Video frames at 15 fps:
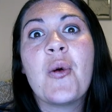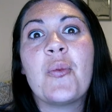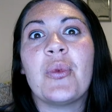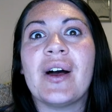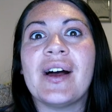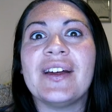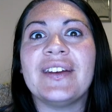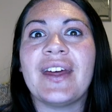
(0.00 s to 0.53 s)

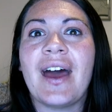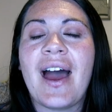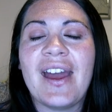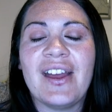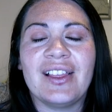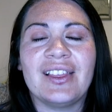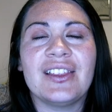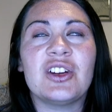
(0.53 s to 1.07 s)
but
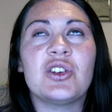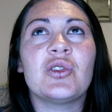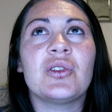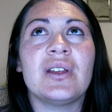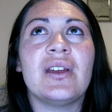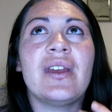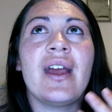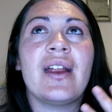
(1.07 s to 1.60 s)
I
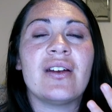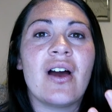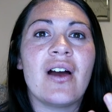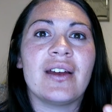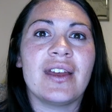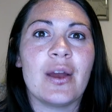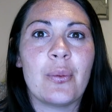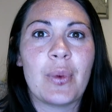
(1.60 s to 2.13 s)
literally
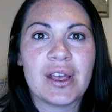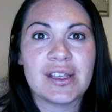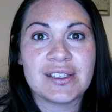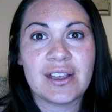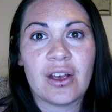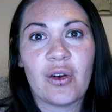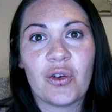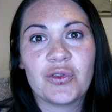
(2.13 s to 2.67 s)
cannot get
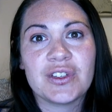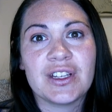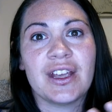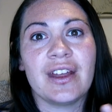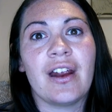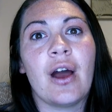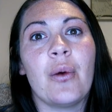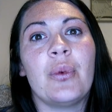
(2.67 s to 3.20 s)
myself to
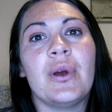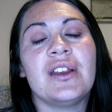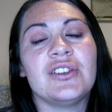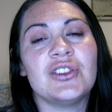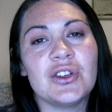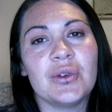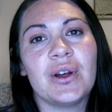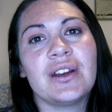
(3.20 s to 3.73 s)
get up
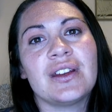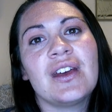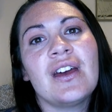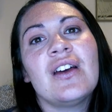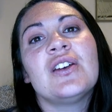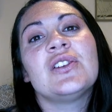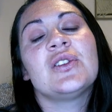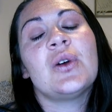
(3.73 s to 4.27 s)
and do
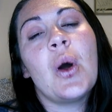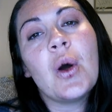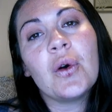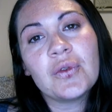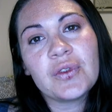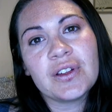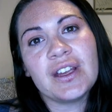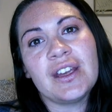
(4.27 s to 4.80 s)
it. So
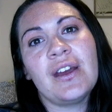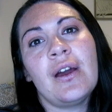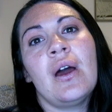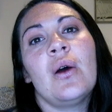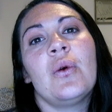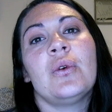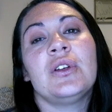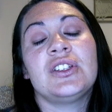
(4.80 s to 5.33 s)
hopefully
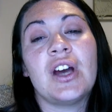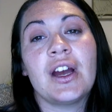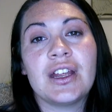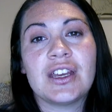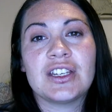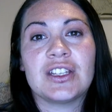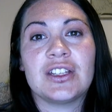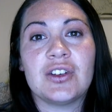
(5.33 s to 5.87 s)
with
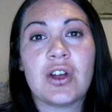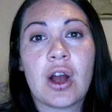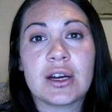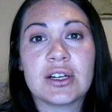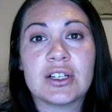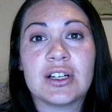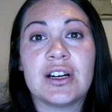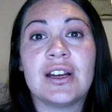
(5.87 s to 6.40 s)
talking to the
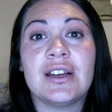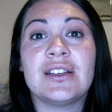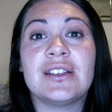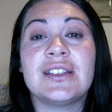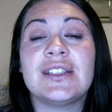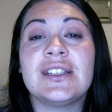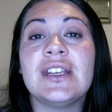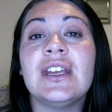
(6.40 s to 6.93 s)
doctor
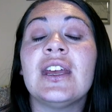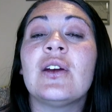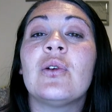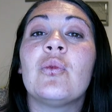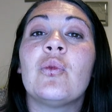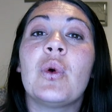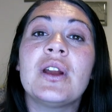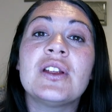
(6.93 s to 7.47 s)
and seeing
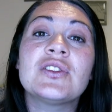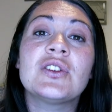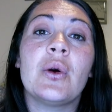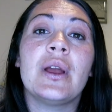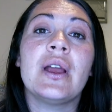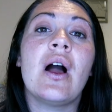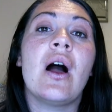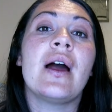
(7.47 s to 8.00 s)
what is
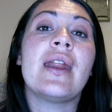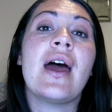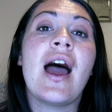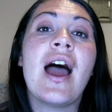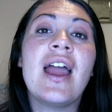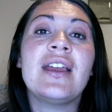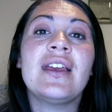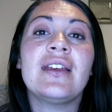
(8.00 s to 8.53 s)
going on,
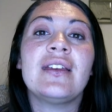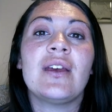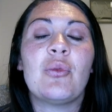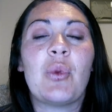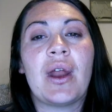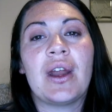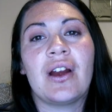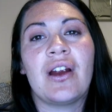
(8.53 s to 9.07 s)
I can
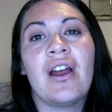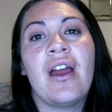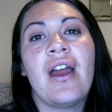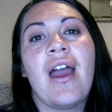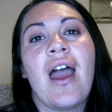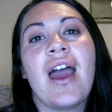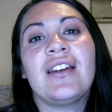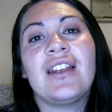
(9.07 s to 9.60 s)
get better
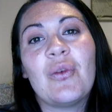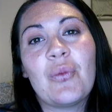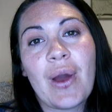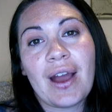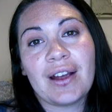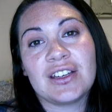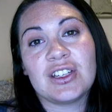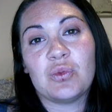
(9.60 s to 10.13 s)
and get
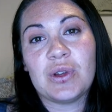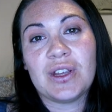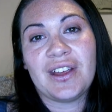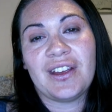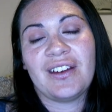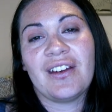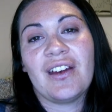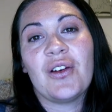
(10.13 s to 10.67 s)
back to
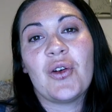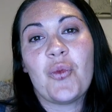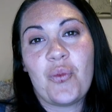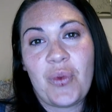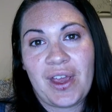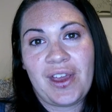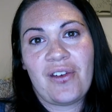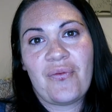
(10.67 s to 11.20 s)
being me.